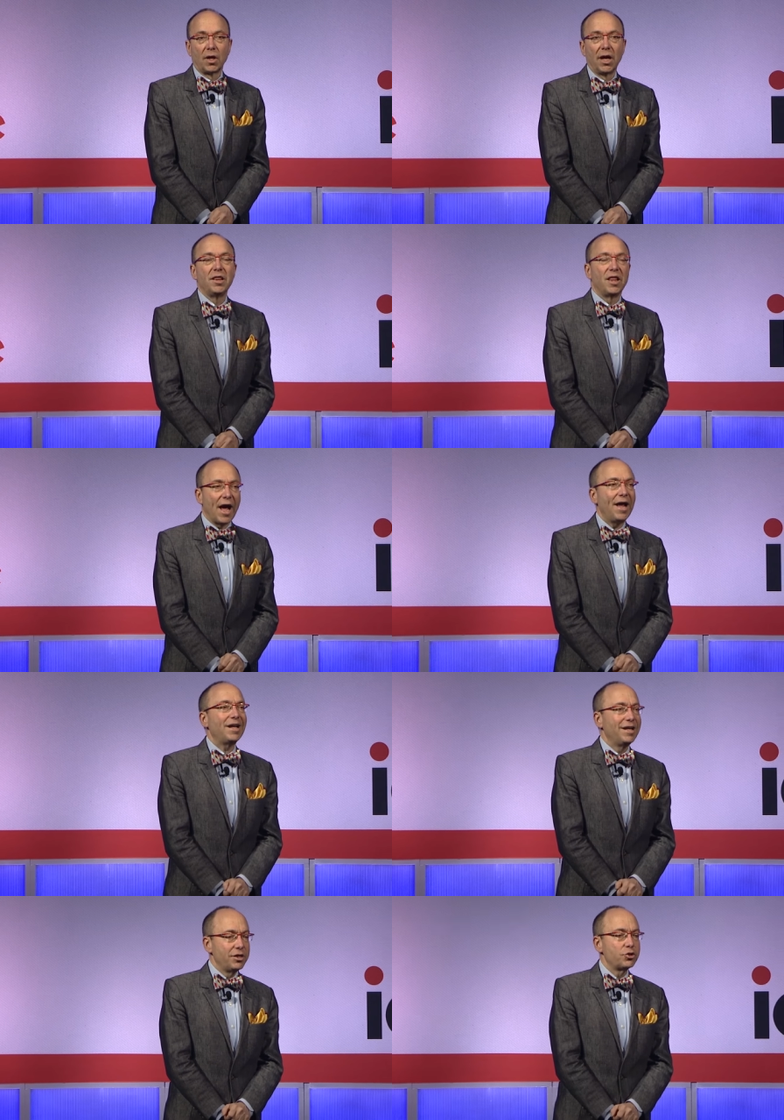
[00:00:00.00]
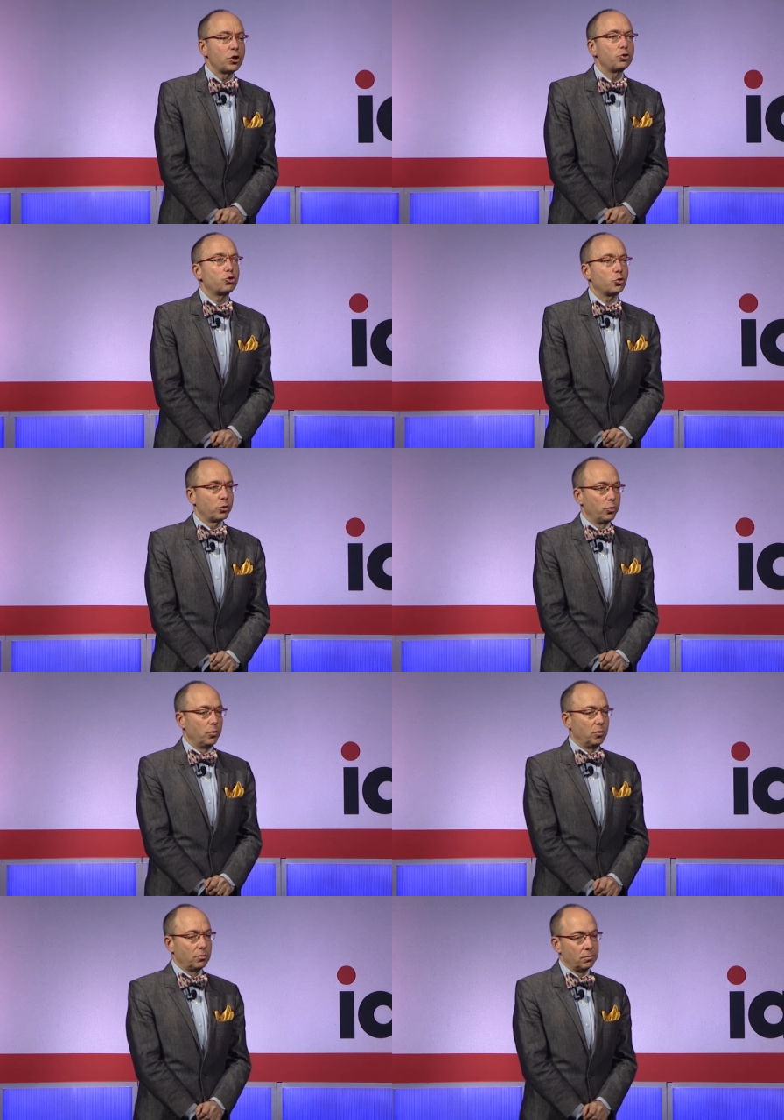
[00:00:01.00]
And that is true.
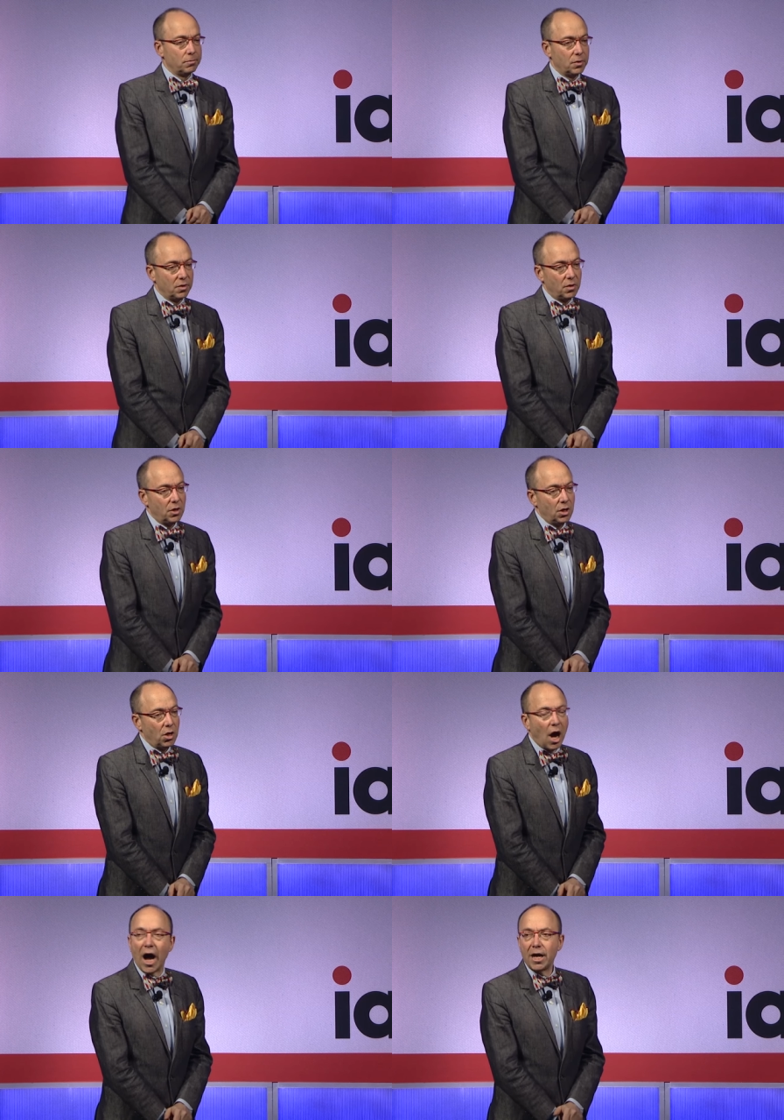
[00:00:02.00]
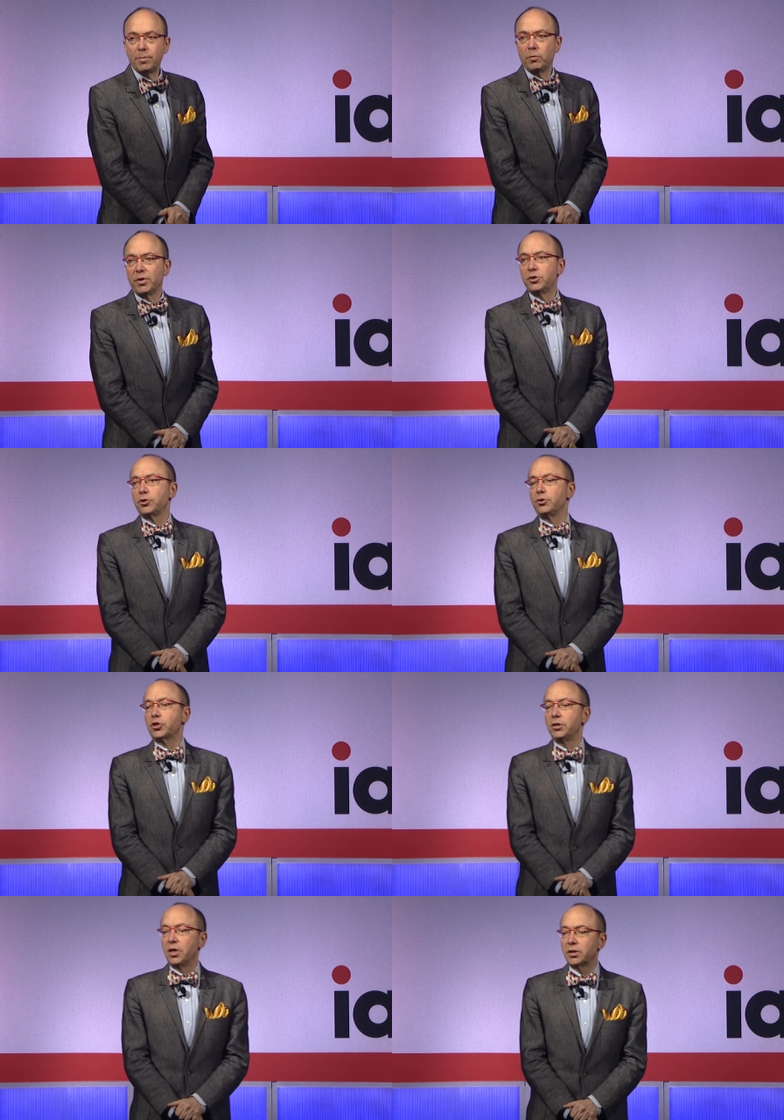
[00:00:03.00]
IAB research
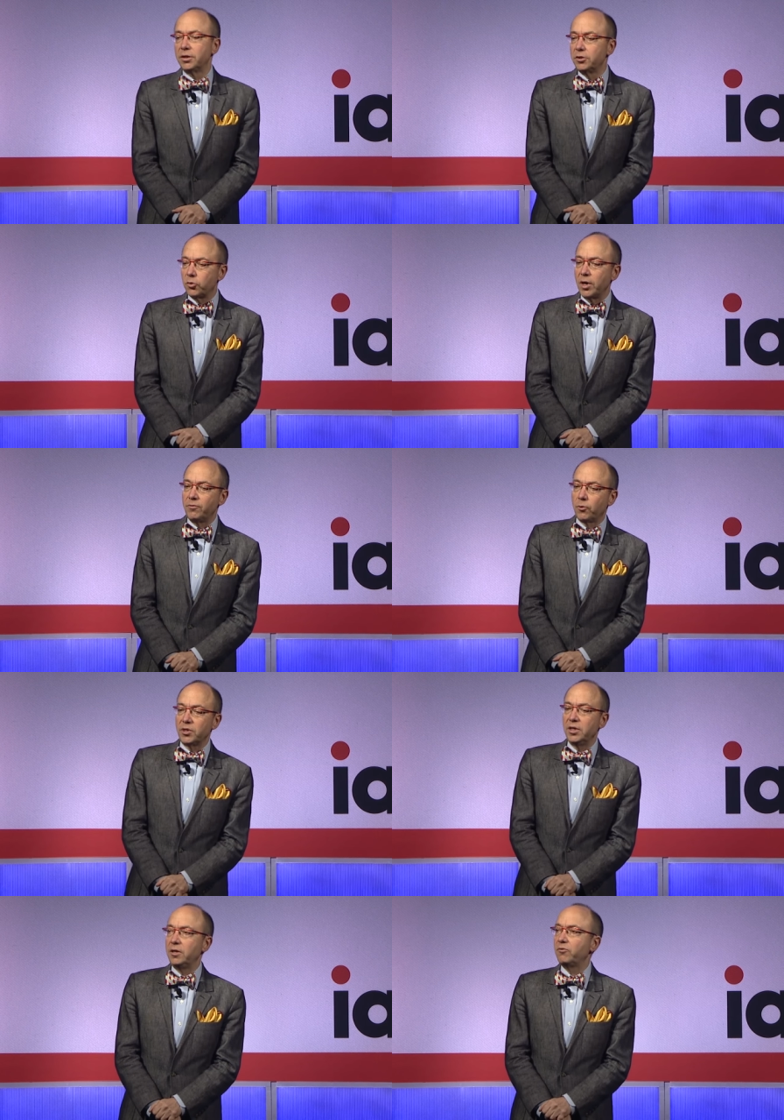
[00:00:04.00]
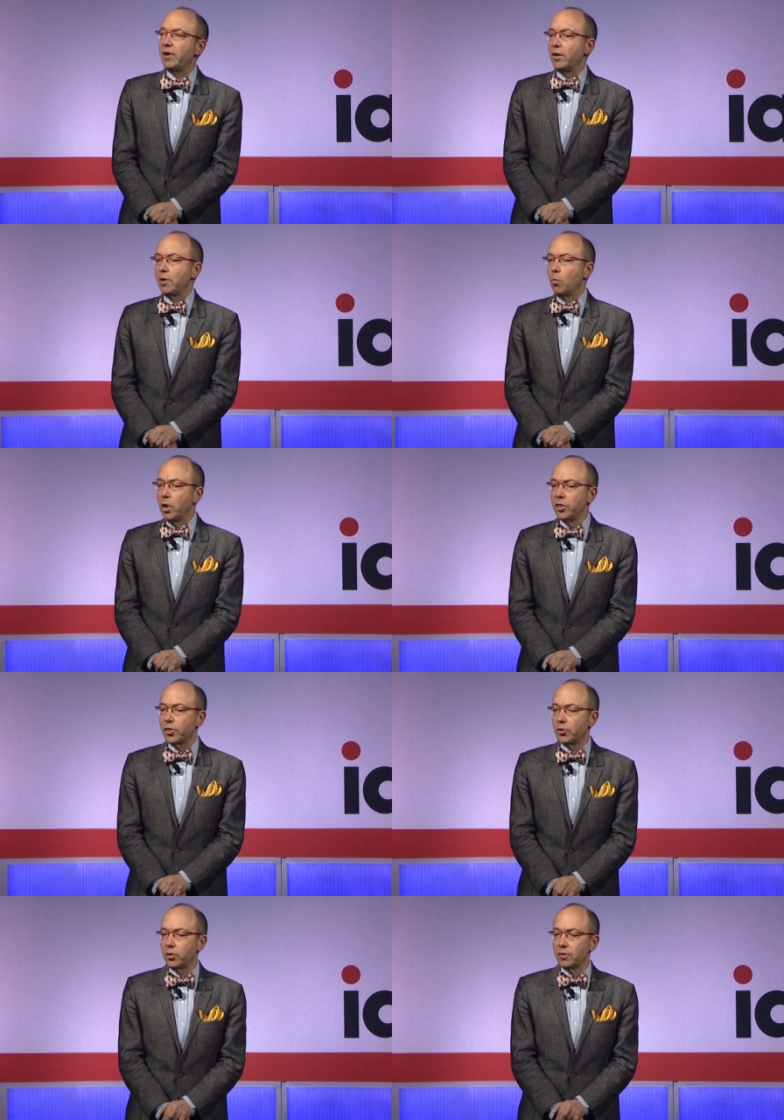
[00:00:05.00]
conducted in 2014 found that one
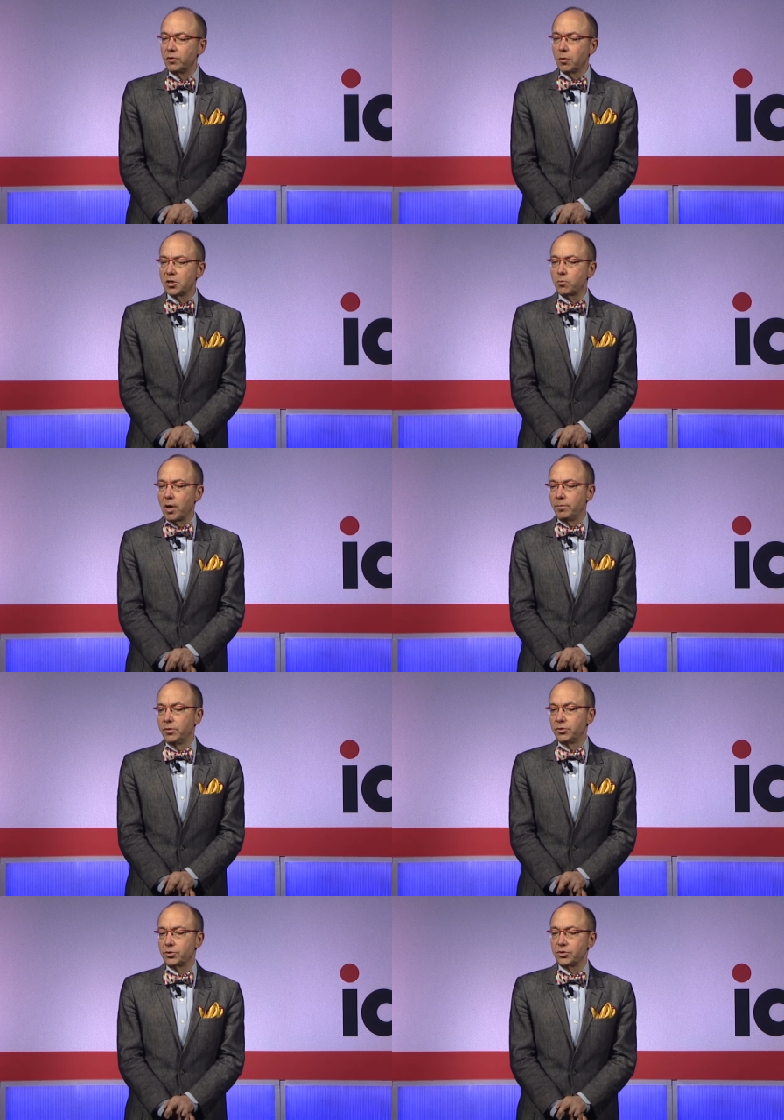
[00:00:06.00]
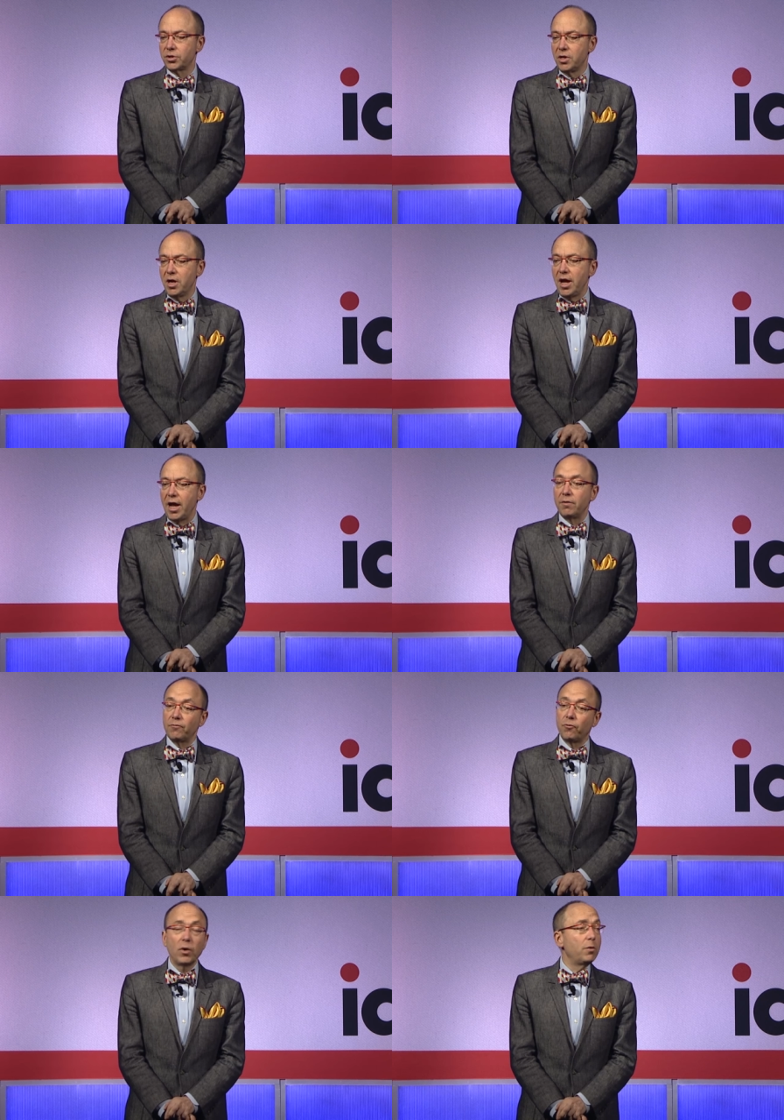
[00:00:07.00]
third of US web users and
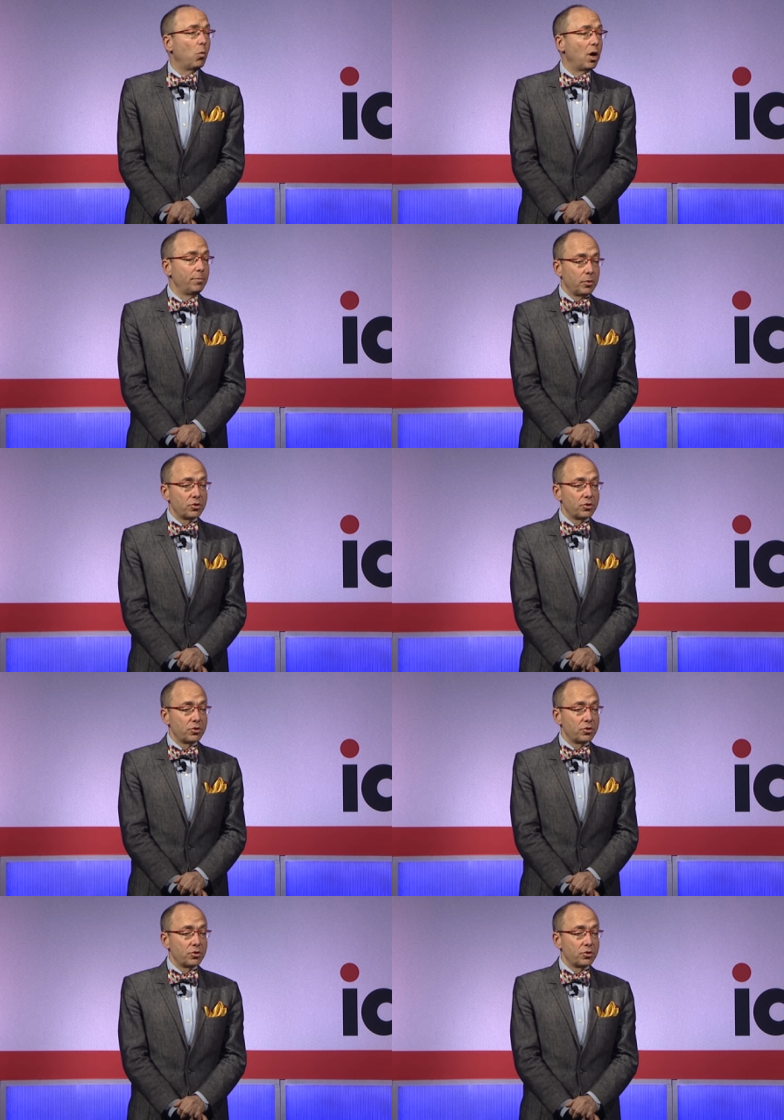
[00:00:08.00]
41%